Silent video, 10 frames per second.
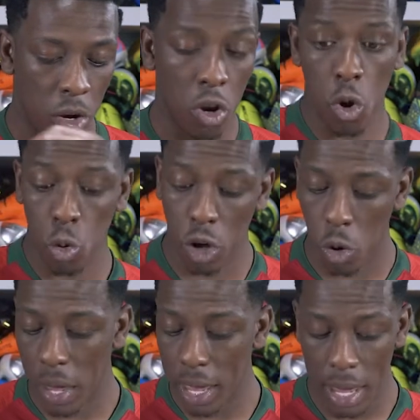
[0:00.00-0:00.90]

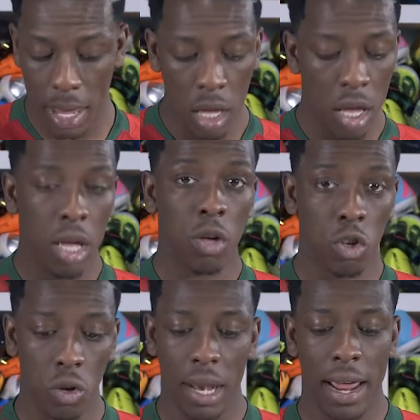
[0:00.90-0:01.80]
logo here,
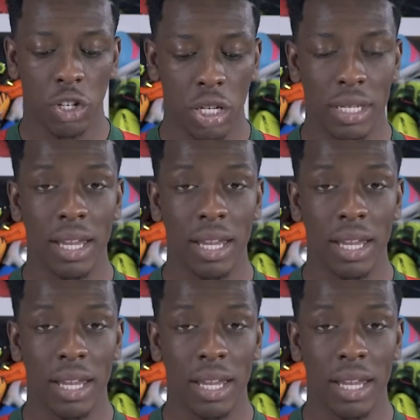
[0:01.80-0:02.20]
you can actually